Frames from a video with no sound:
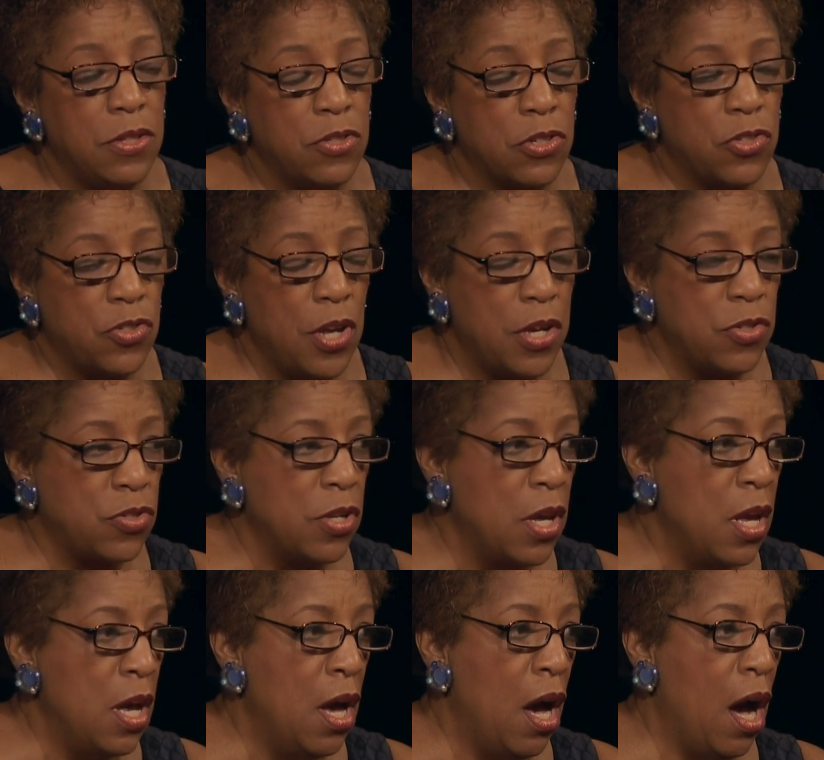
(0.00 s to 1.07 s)
success
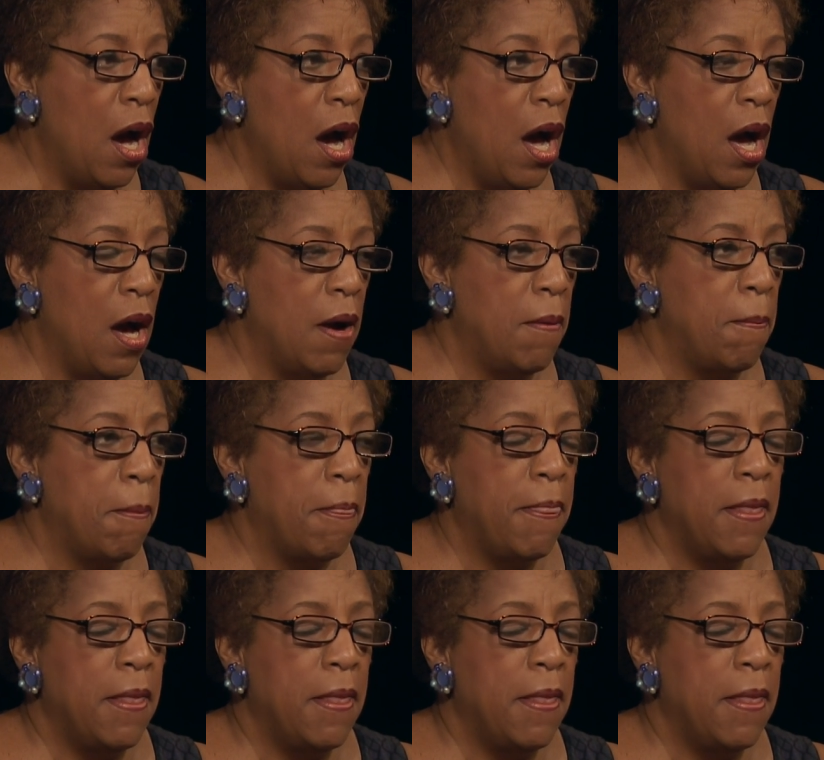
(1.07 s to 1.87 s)
um,